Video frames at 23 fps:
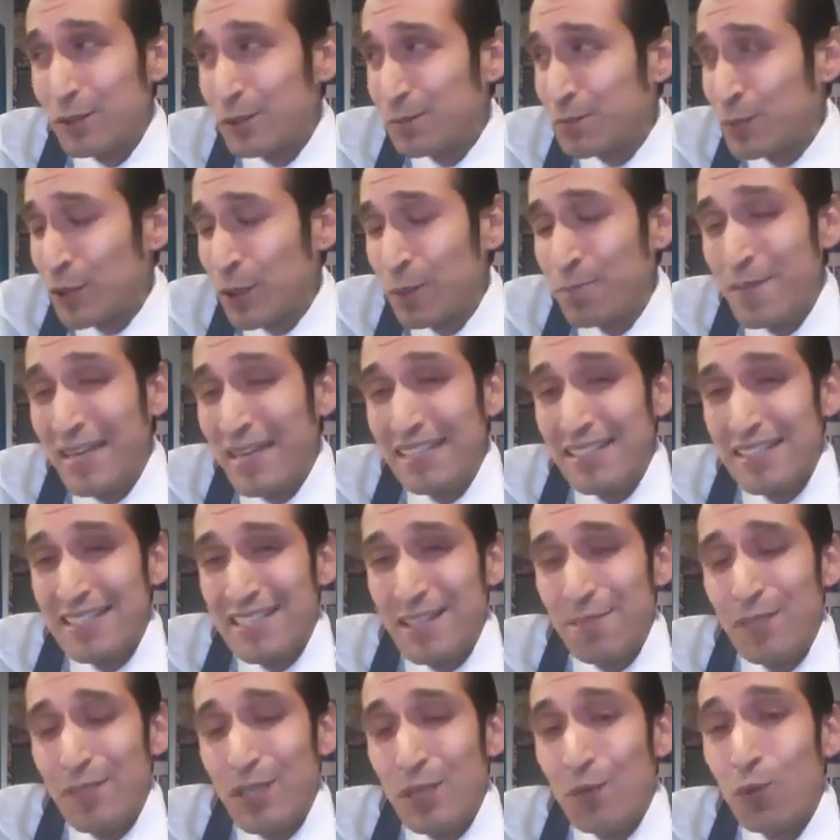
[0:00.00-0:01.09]
permitted to
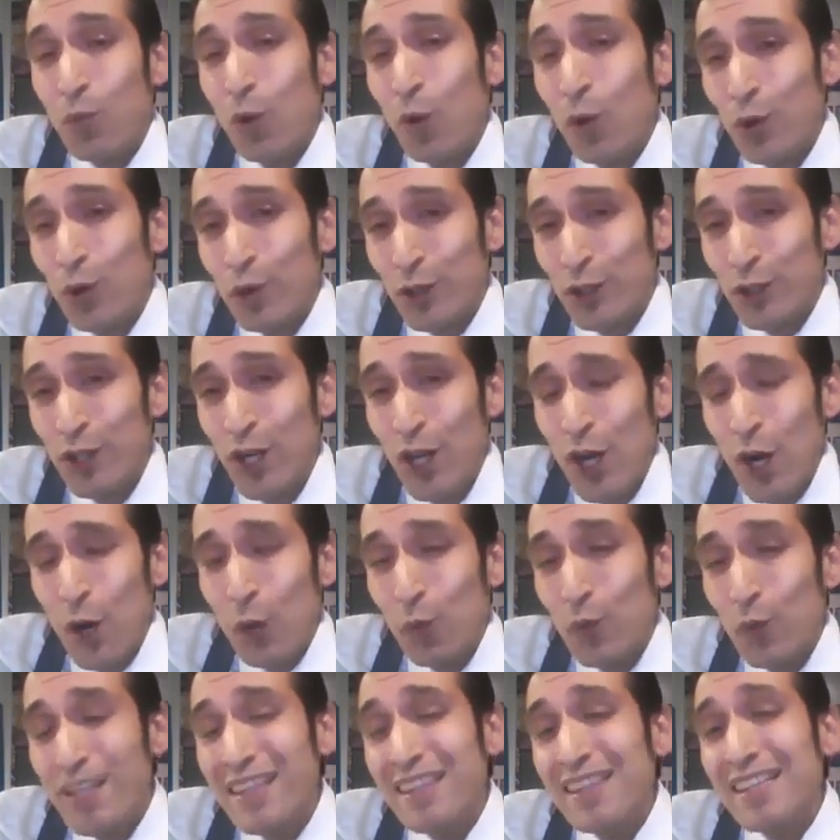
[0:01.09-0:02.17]
be worn
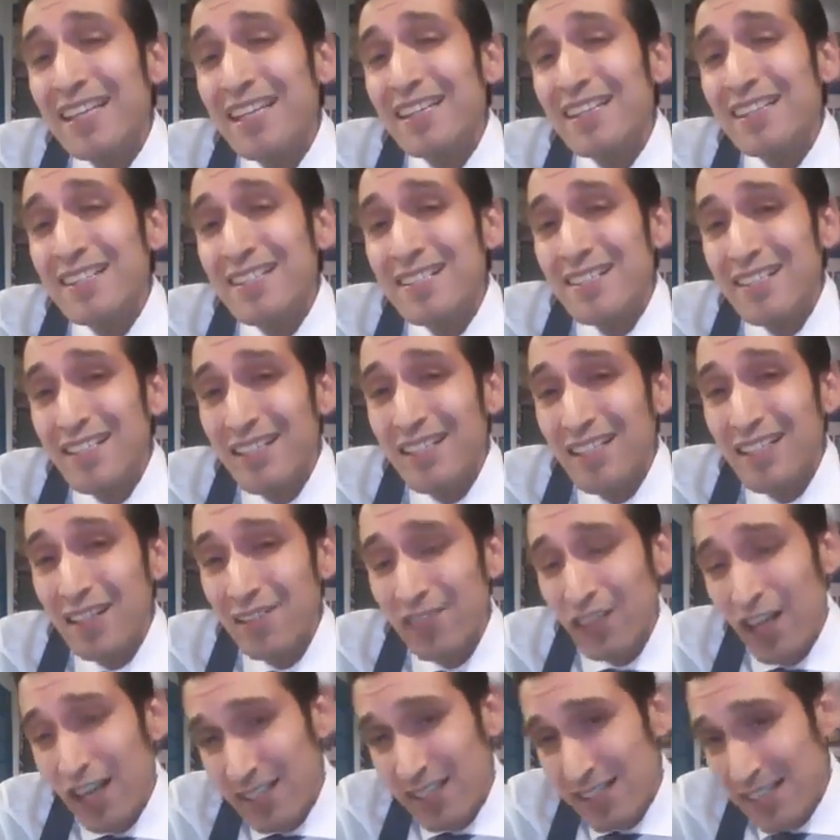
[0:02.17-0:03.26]
within the city of
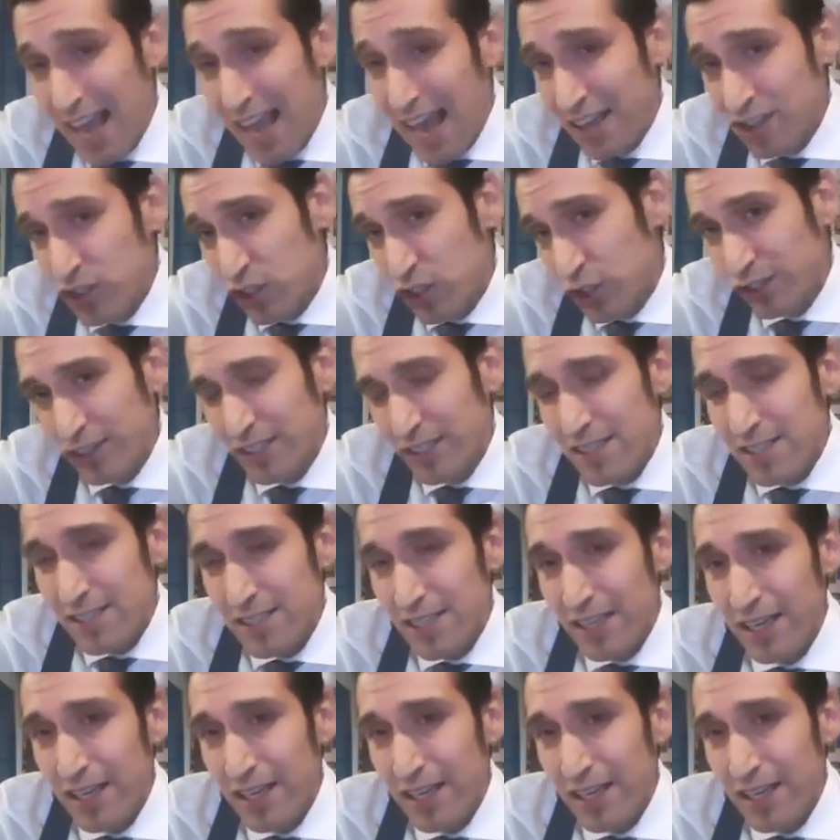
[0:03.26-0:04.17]
Los Angeles.